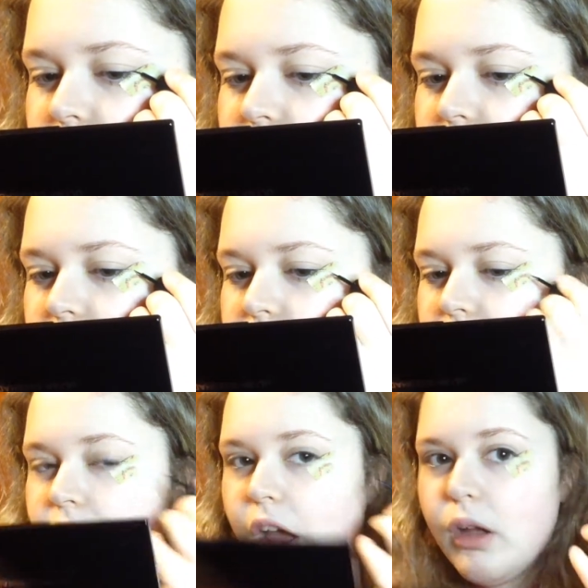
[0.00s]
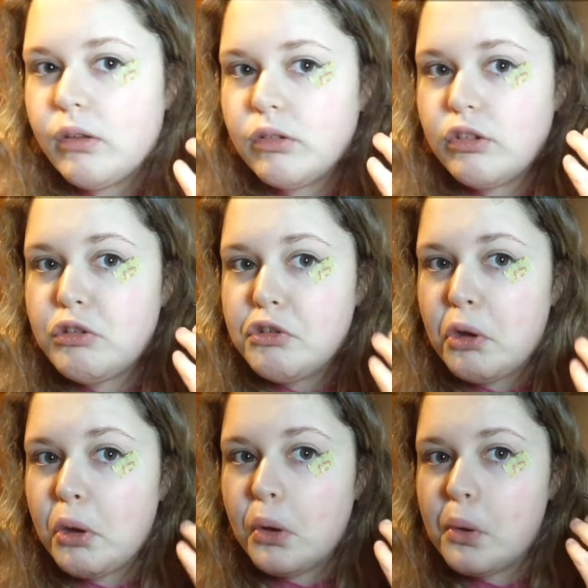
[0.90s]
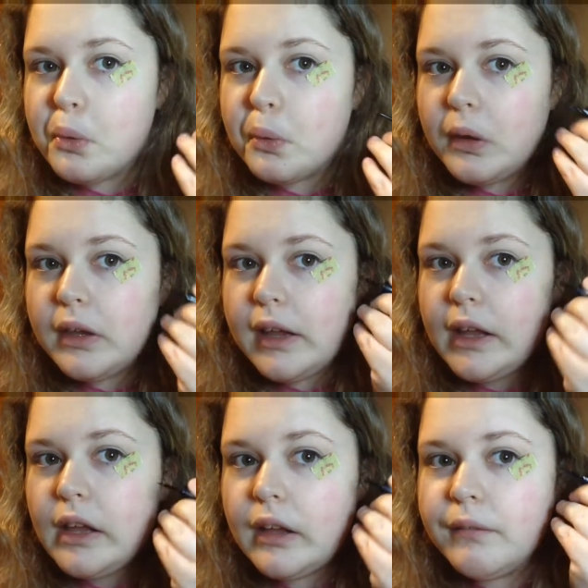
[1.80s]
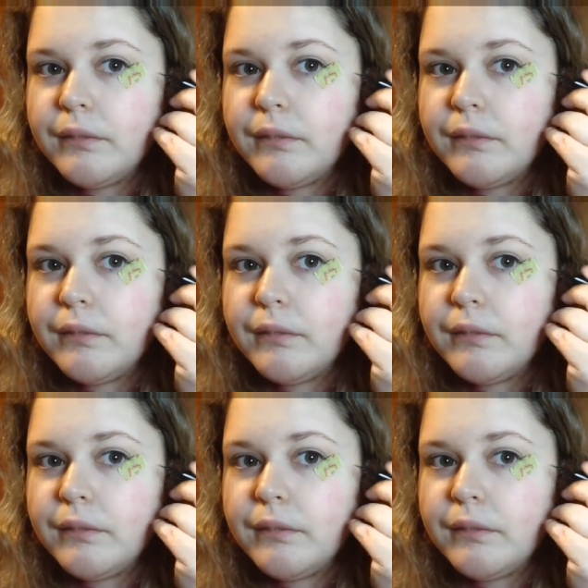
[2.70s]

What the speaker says: straight down to the